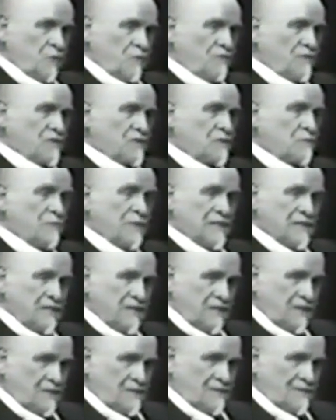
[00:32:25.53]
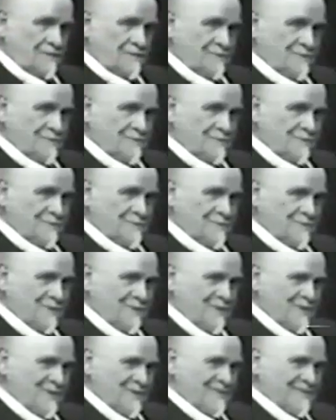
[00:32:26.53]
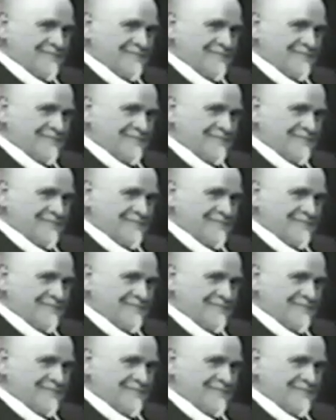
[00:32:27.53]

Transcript: Professor Benedict, you know.